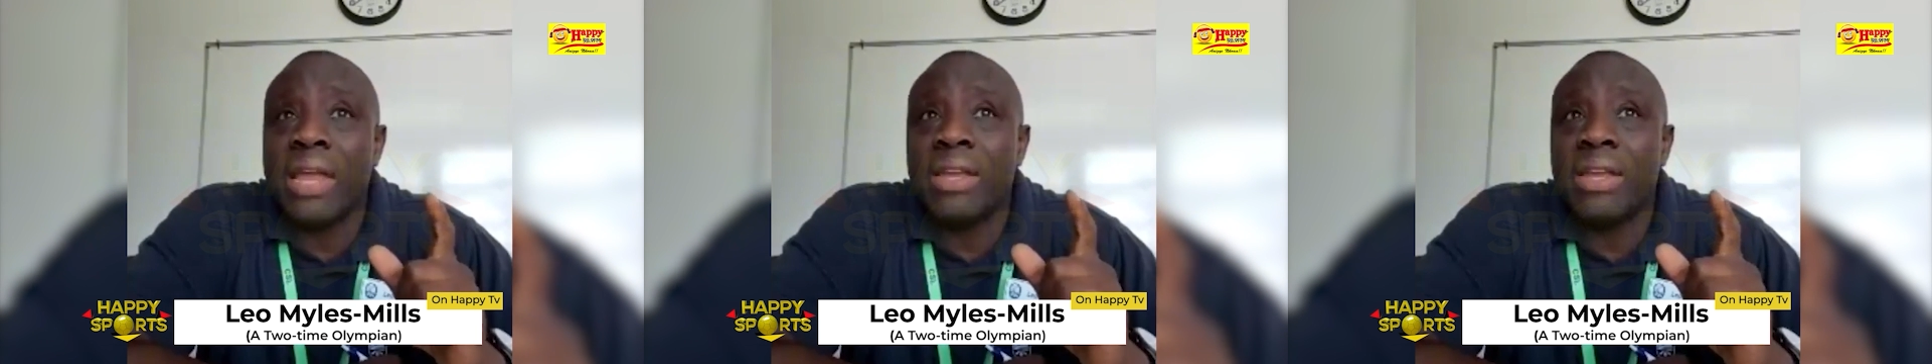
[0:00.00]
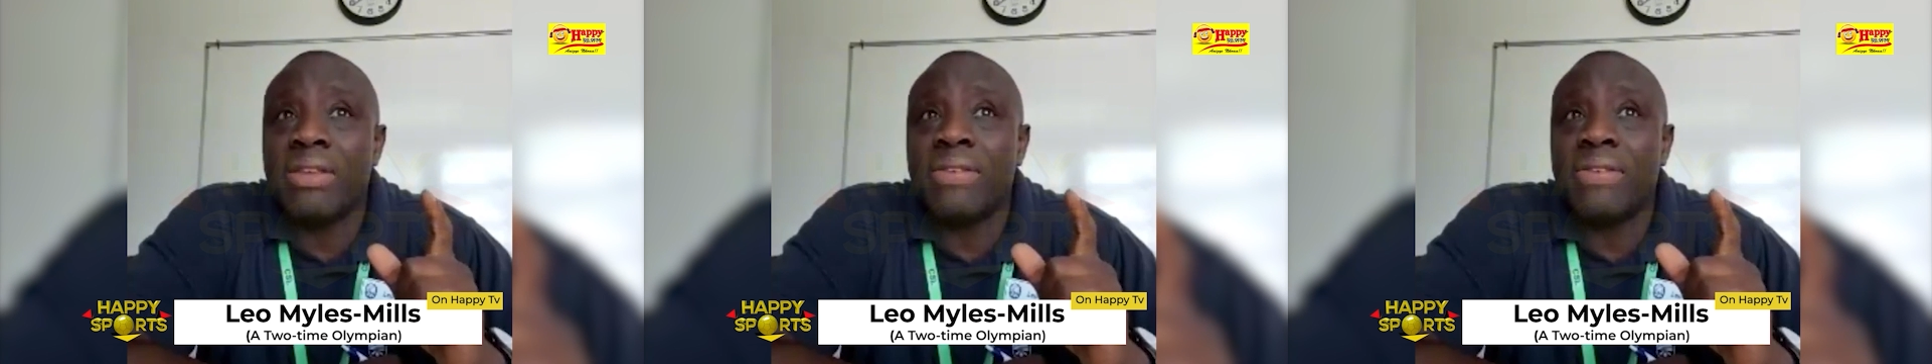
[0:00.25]

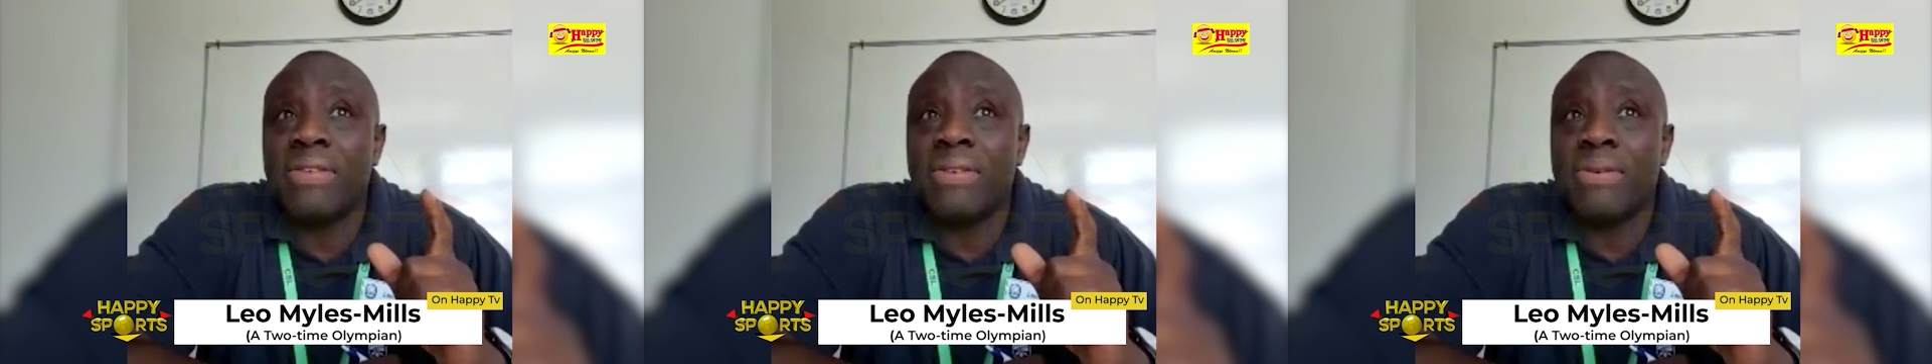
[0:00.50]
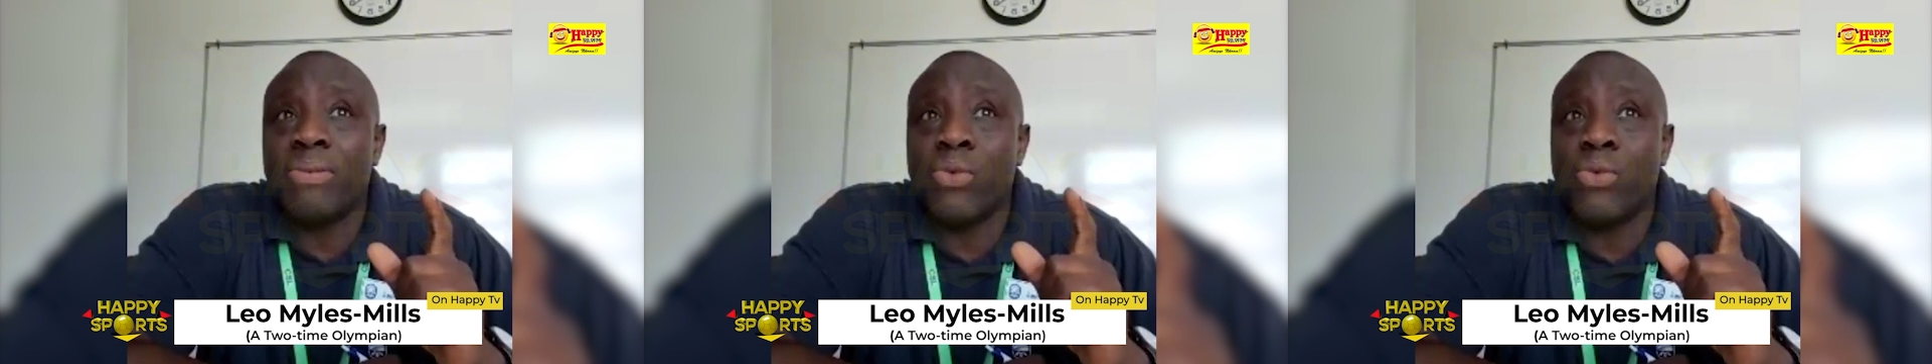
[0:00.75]
And that
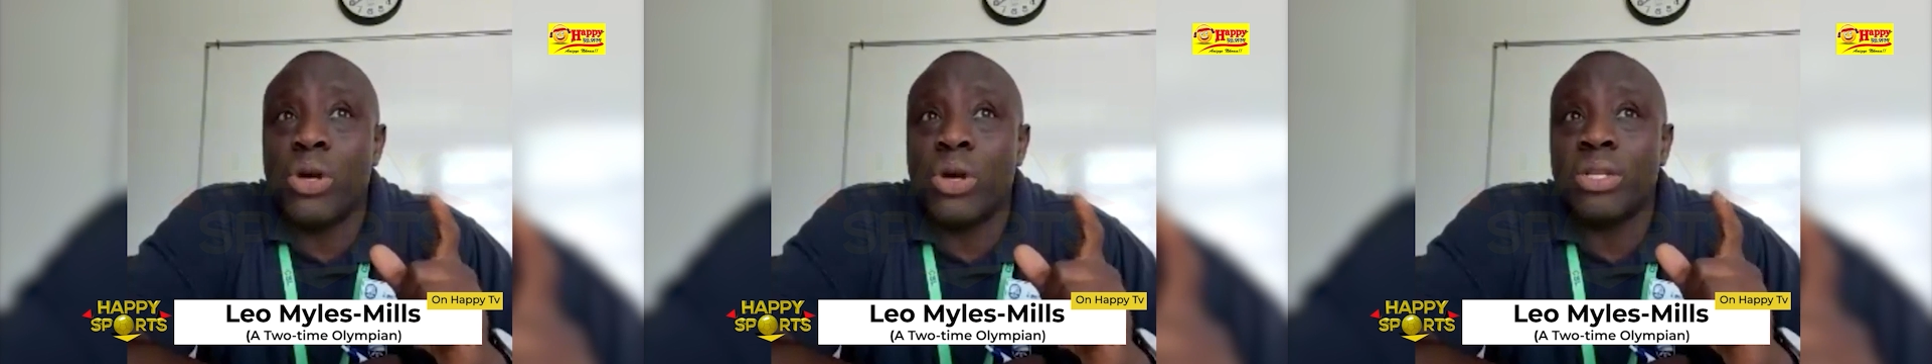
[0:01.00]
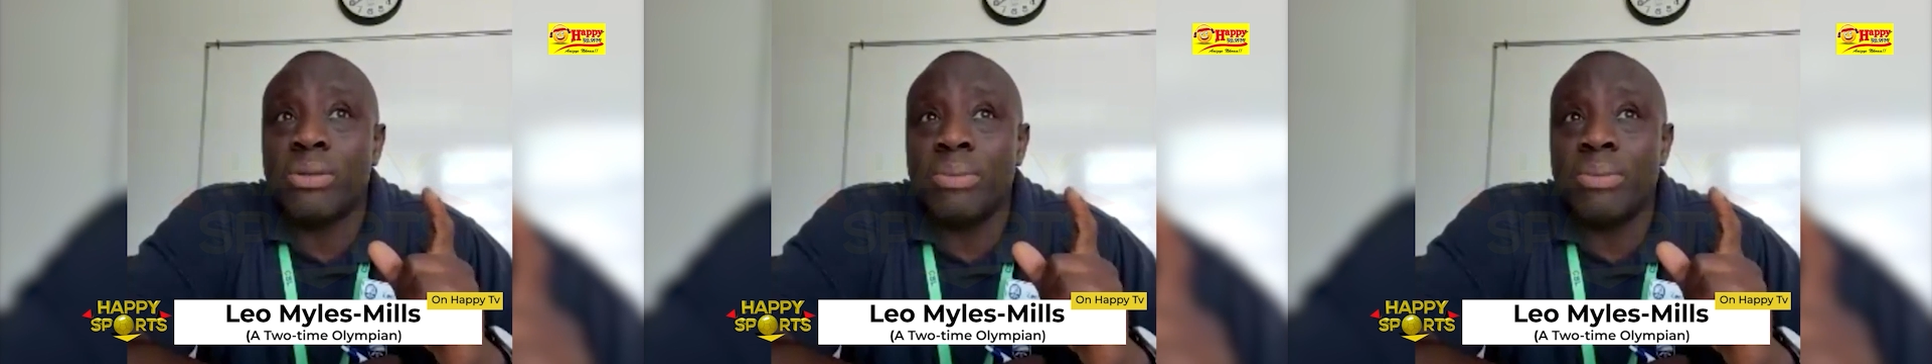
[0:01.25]
is
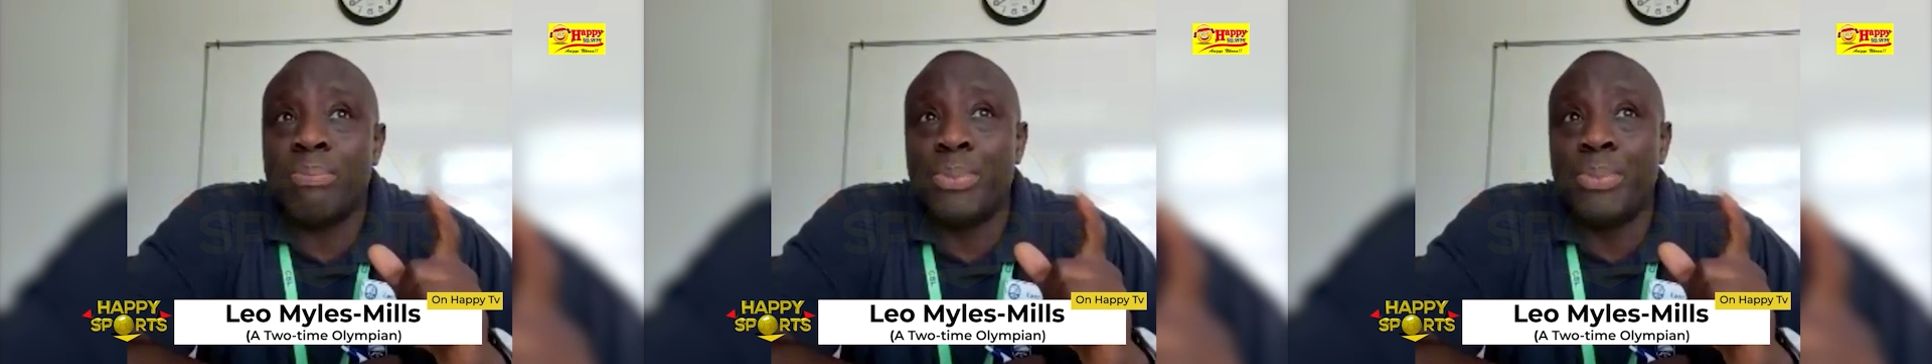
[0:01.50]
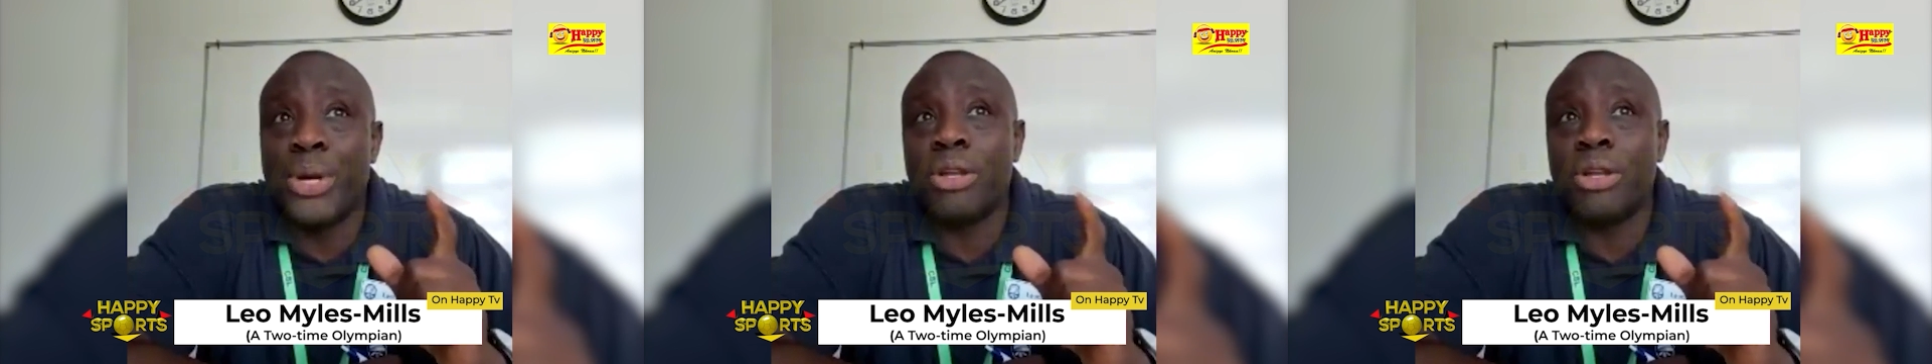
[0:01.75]
what
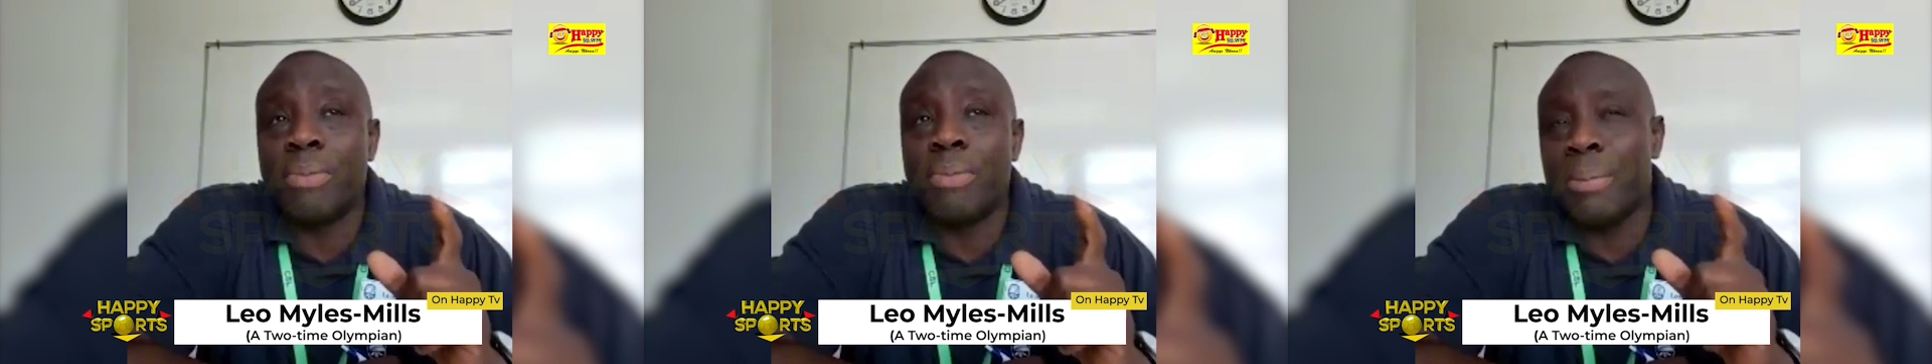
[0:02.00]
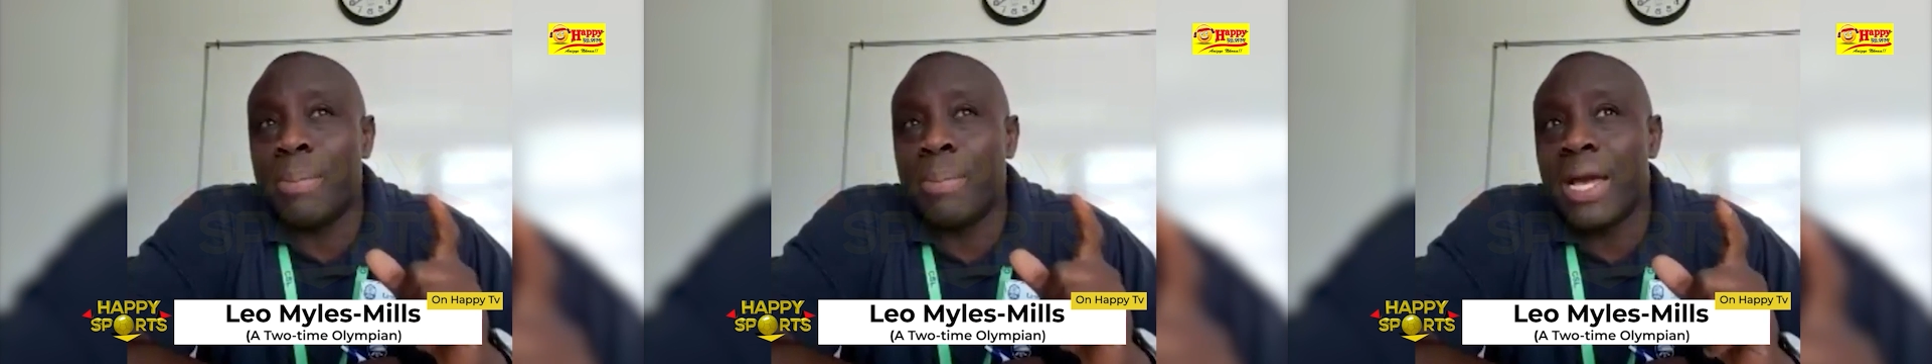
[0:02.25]

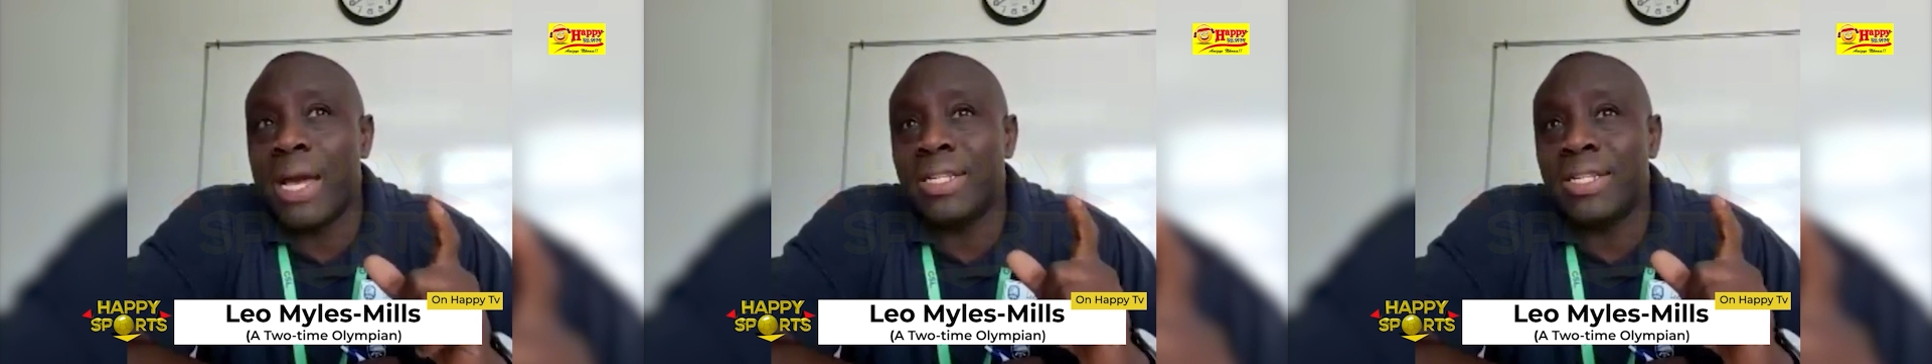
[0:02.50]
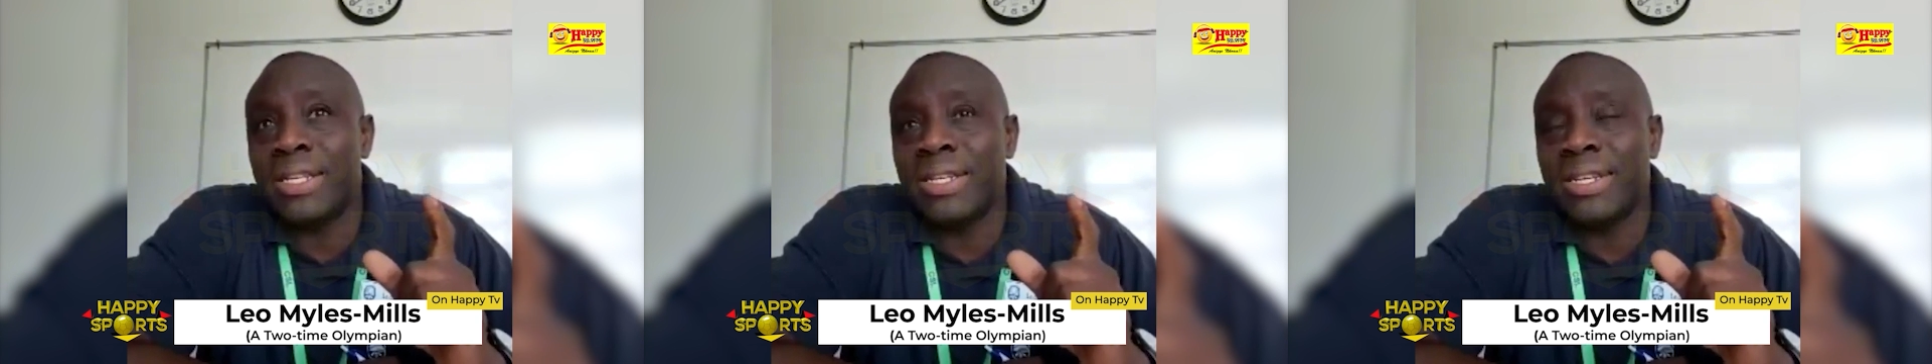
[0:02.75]
brought my
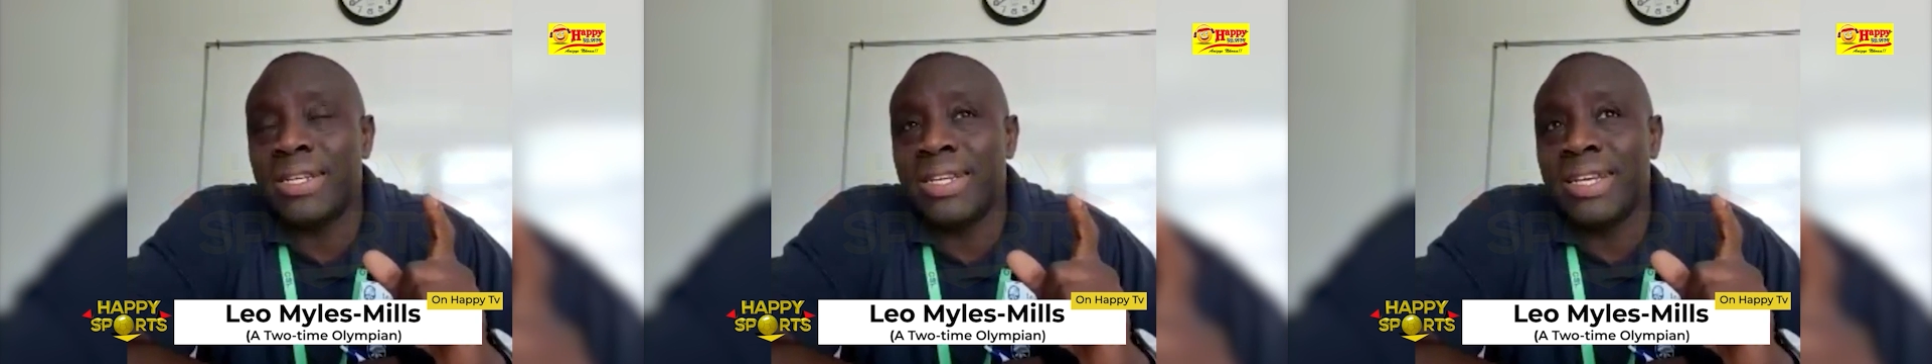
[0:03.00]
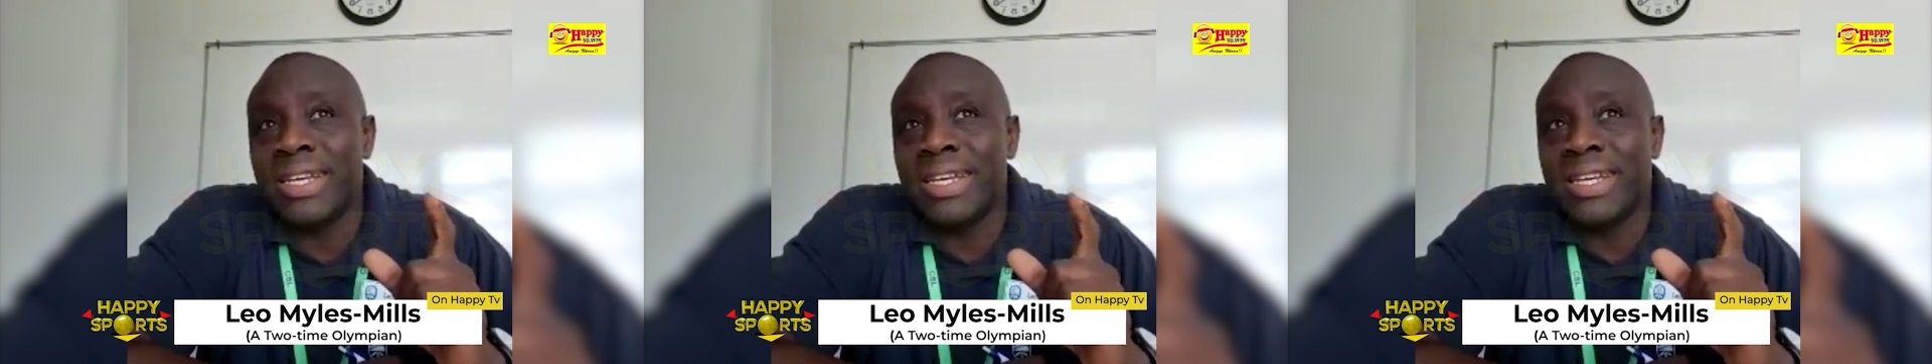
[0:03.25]
mind